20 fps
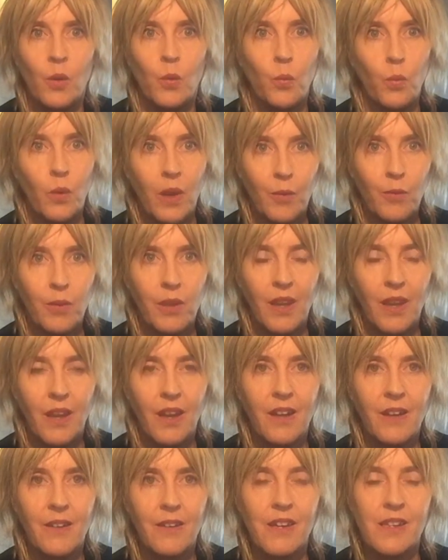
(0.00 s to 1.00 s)
where we
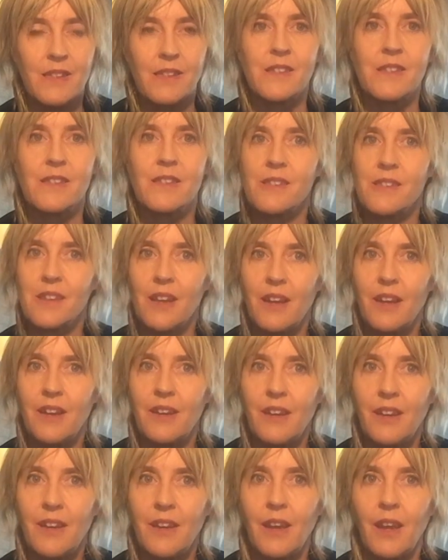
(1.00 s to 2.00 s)
are as a
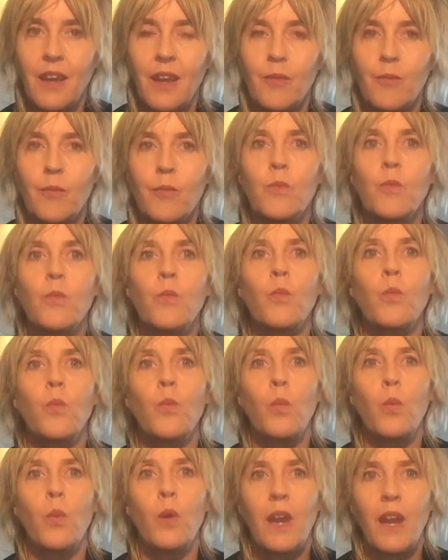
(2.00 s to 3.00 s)
society and
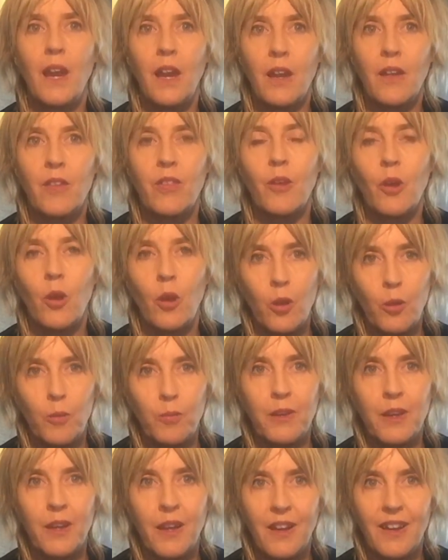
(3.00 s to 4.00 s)
where the
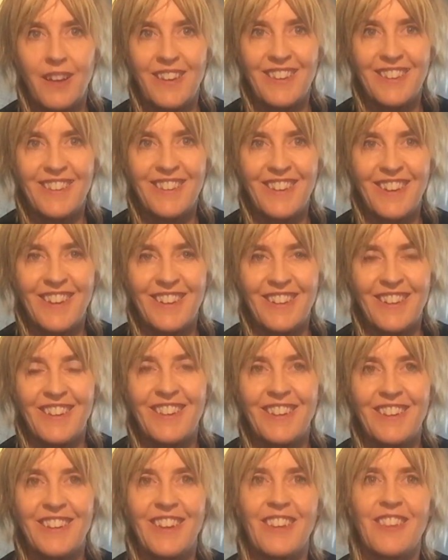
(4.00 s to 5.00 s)
hope lies. And I
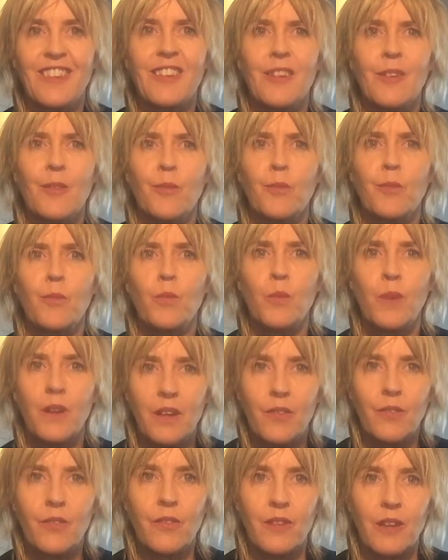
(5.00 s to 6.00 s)
think that's the
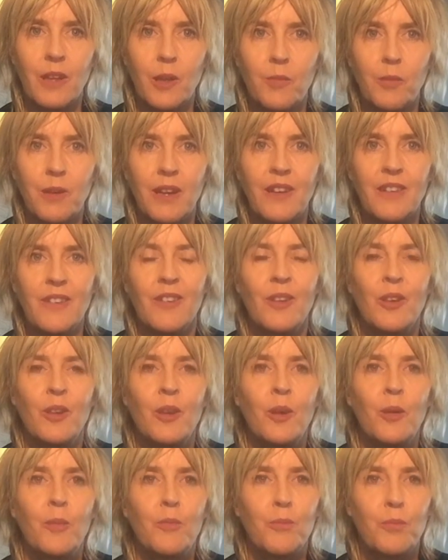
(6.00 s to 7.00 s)
wonderful thing about
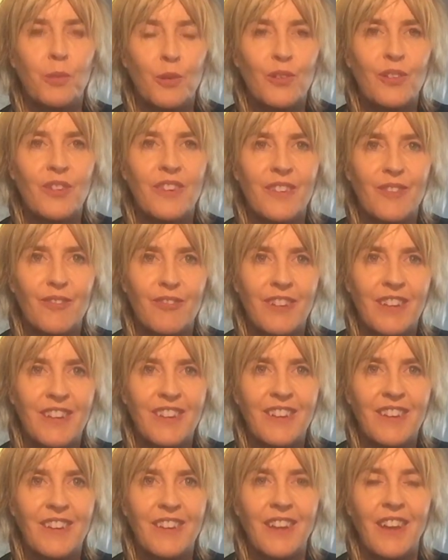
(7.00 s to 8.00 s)
books and
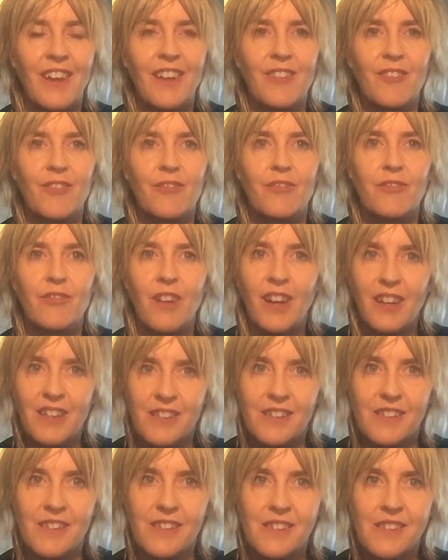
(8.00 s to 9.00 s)
reading and
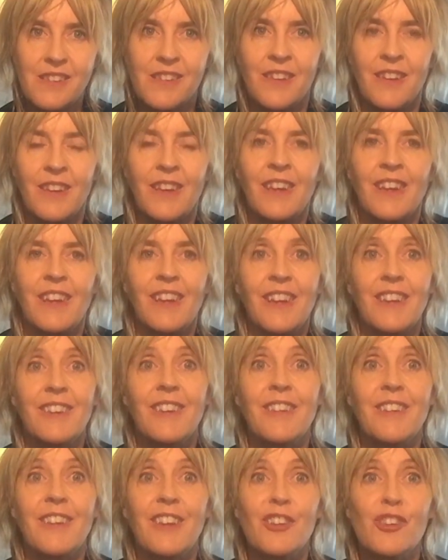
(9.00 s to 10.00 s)
writers, is
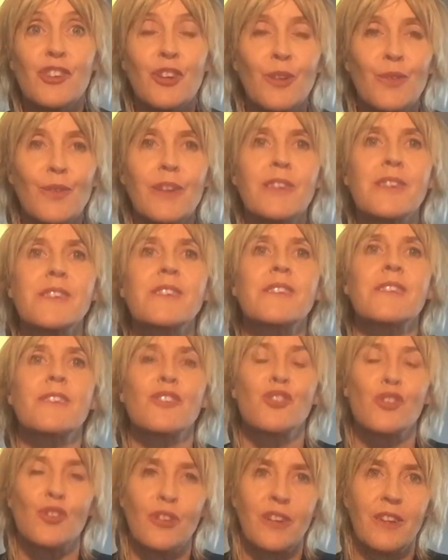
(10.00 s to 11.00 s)
that they show us the
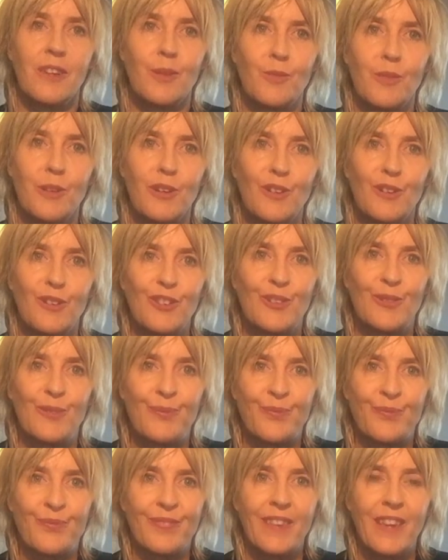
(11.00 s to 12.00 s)
joy in the world,
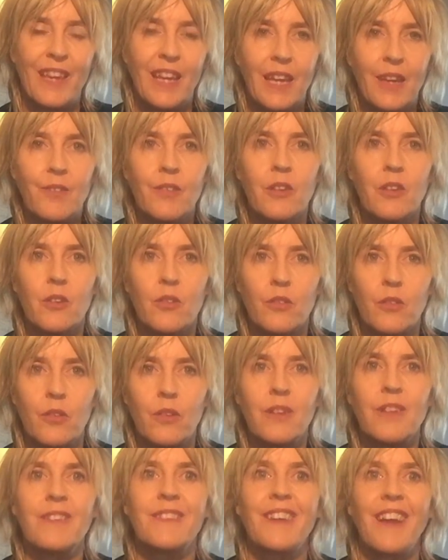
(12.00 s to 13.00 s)
even through
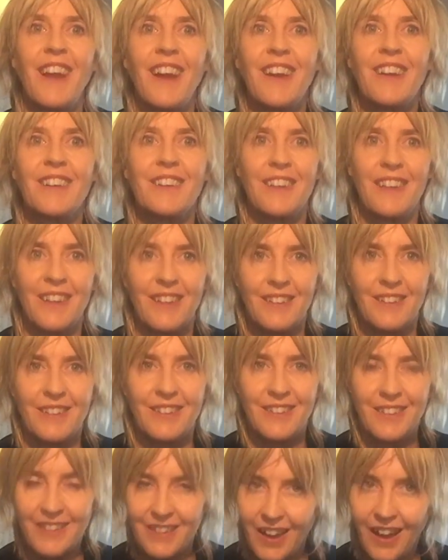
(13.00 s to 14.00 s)
the dark and
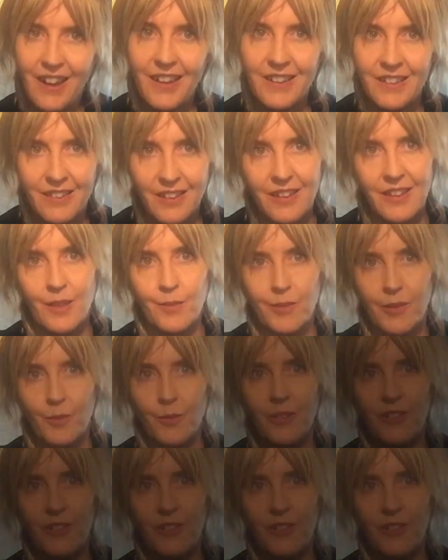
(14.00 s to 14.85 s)
dark times that